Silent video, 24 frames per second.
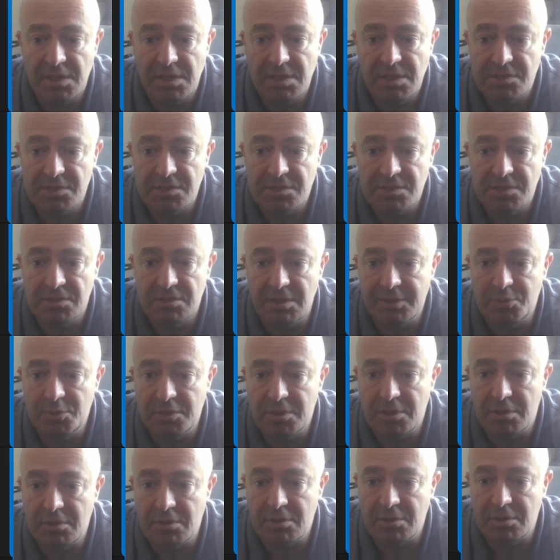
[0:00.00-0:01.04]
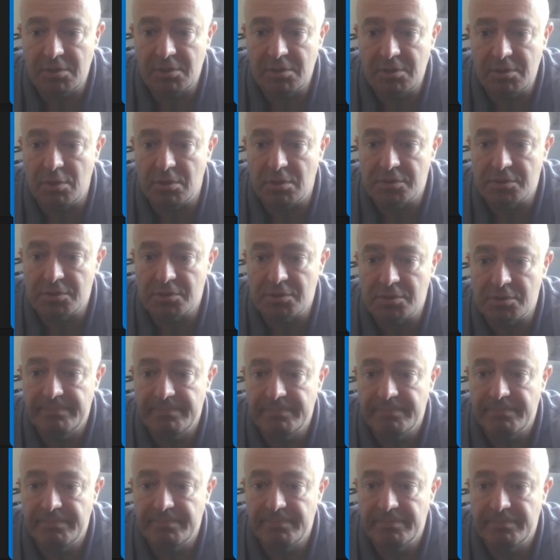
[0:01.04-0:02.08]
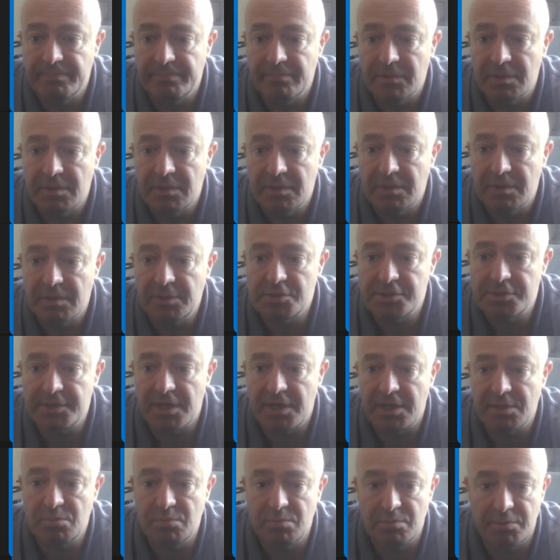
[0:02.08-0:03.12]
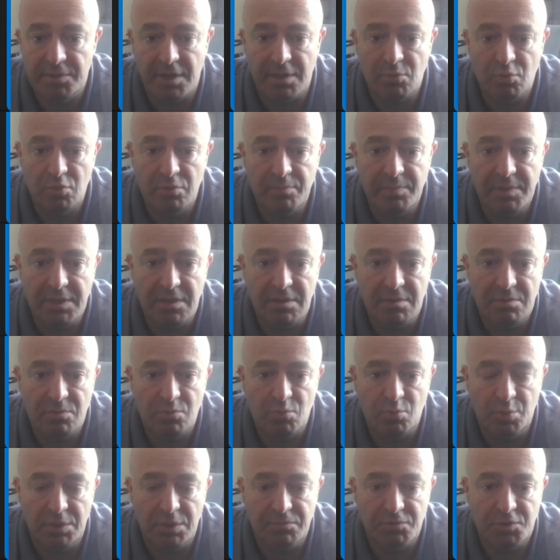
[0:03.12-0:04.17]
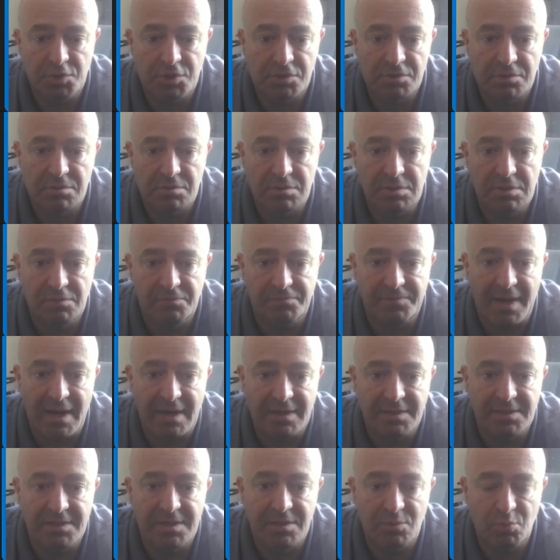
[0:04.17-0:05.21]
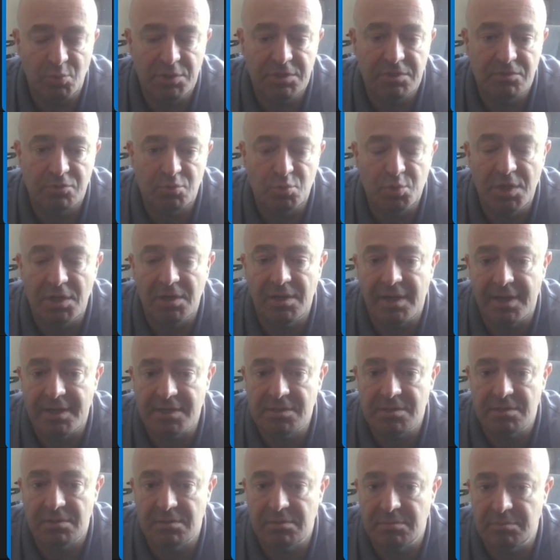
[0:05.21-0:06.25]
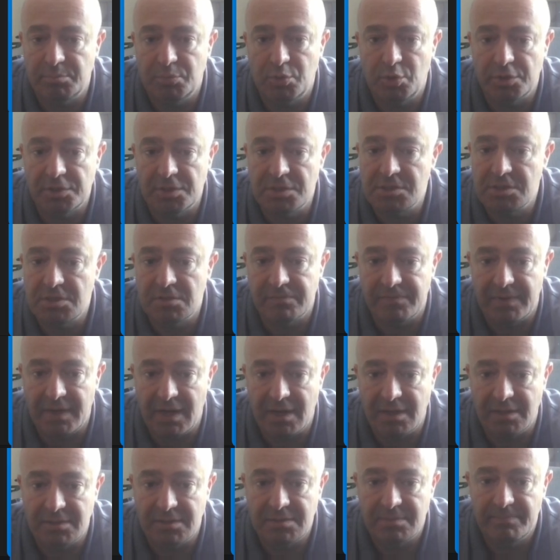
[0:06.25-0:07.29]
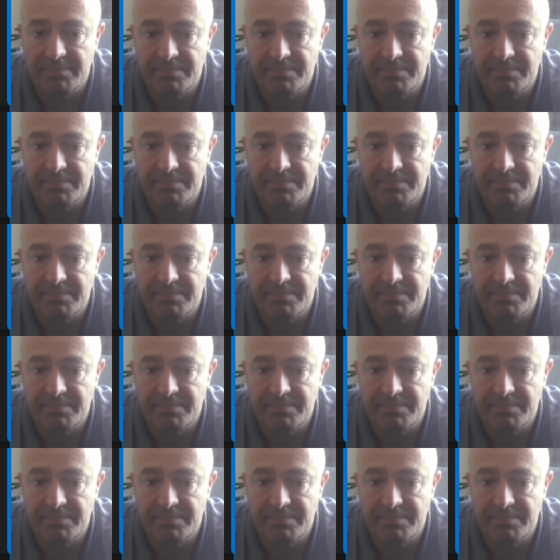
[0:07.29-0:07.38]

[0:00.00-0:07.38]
instantly return false, because that would mean we've just invalidated, we just realized the board is invalid.